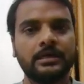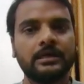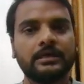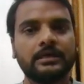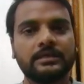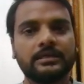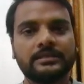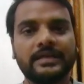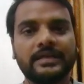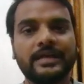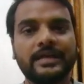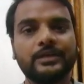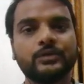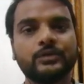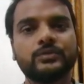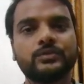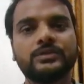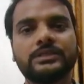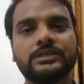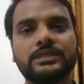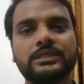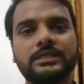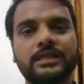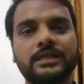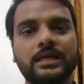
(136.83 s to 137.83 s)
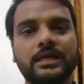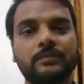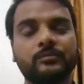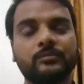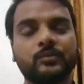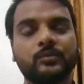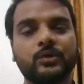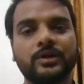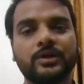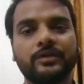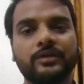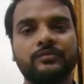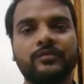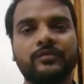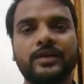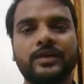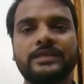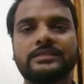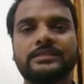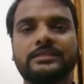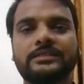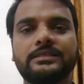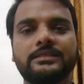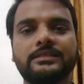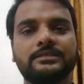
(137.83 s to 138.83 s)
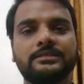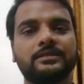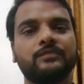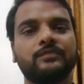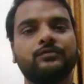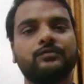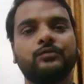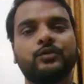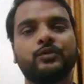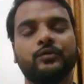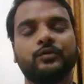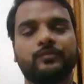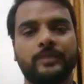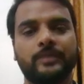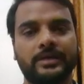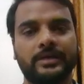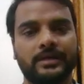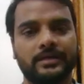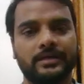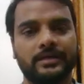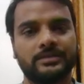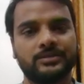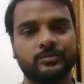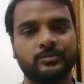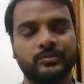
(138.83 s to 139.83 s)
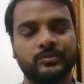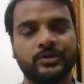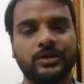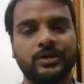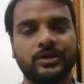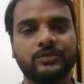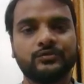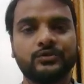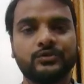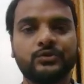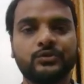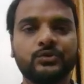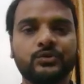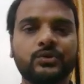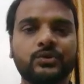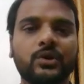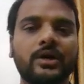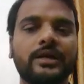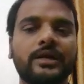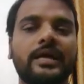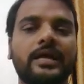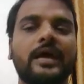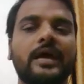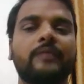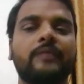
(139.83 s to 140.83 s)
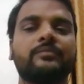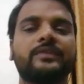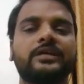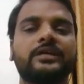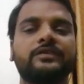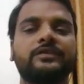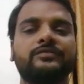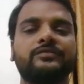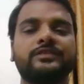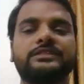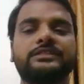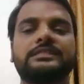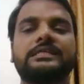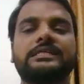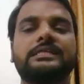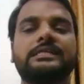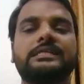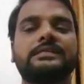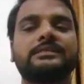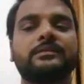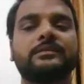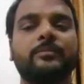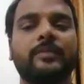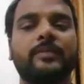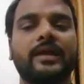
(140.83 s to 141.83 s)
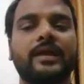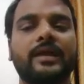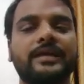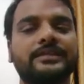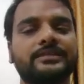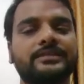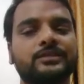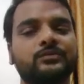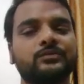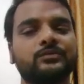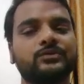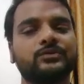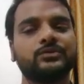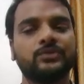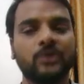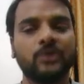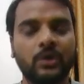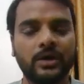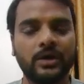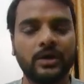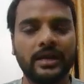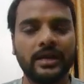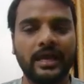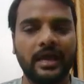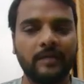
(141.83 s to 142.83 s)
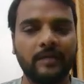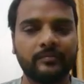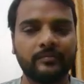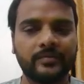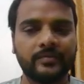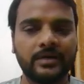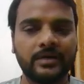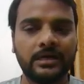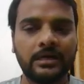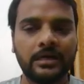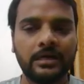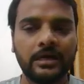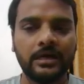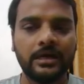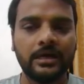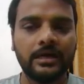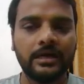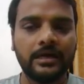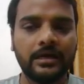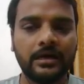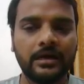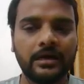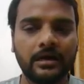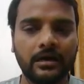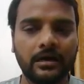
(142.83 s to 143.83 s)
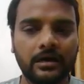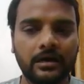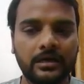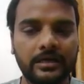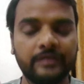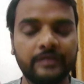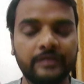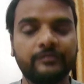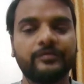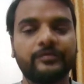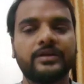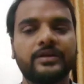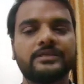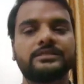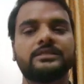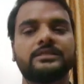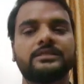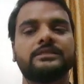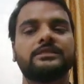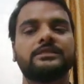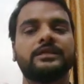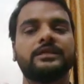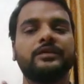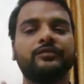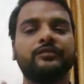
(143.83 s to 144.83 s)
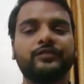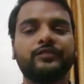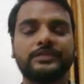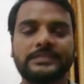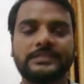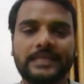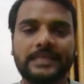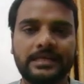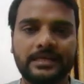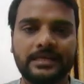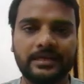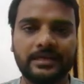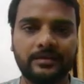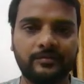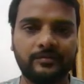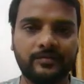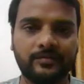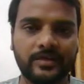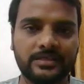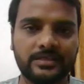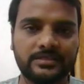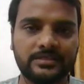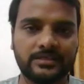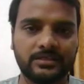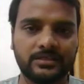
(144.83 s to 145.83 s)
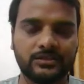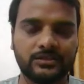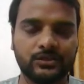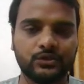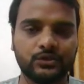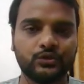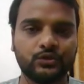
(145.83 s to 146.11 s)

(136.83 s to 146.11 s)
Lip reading: That you see that more inflation in the food products because you do not have the efficient supply chain, we do not have the efficient infrastructure.